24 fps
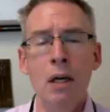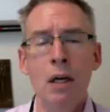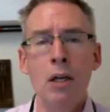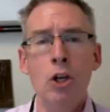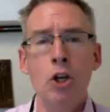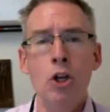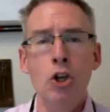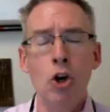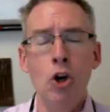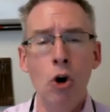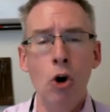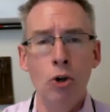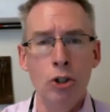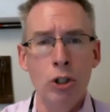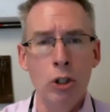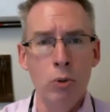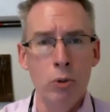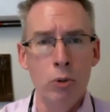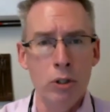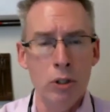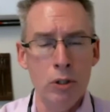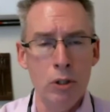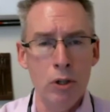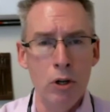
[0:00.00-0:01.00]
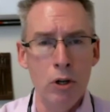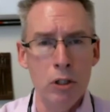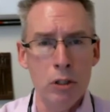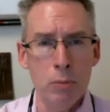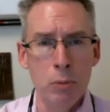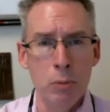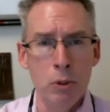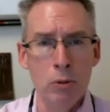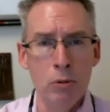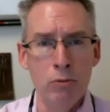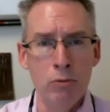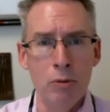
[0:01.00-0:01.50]
not go into the
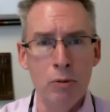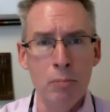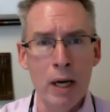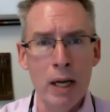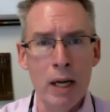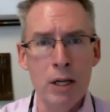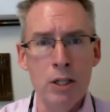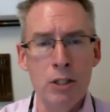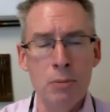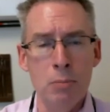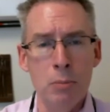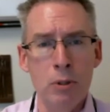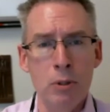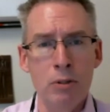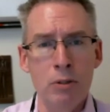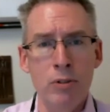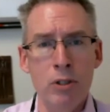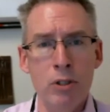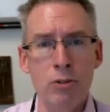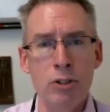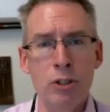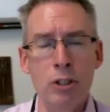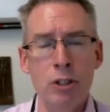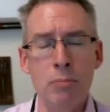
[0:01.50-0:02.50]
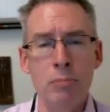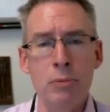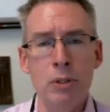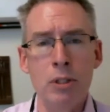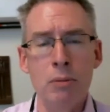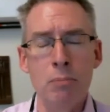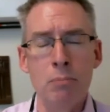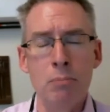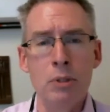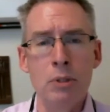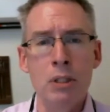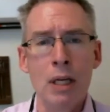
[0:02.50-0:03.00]
hospital for management of their
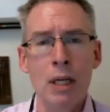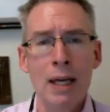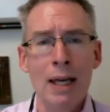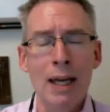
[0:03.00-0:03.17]
symptoms.